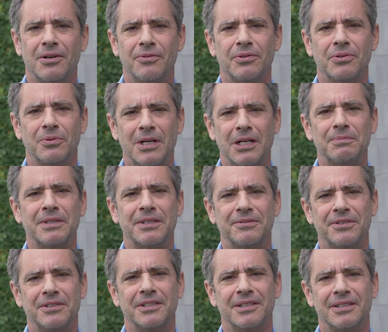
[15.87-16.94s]

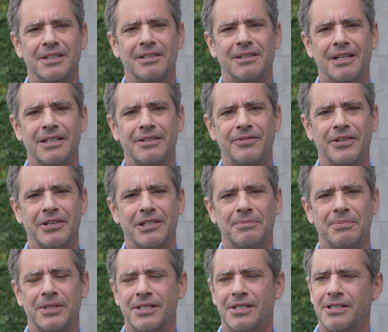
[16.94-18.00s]
overwhelming for a lot of
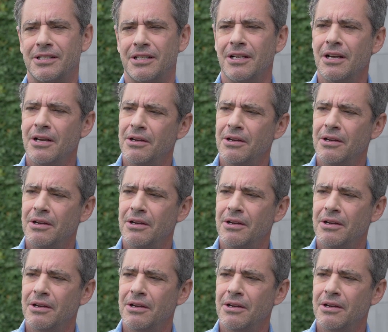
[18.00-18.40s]
therapists.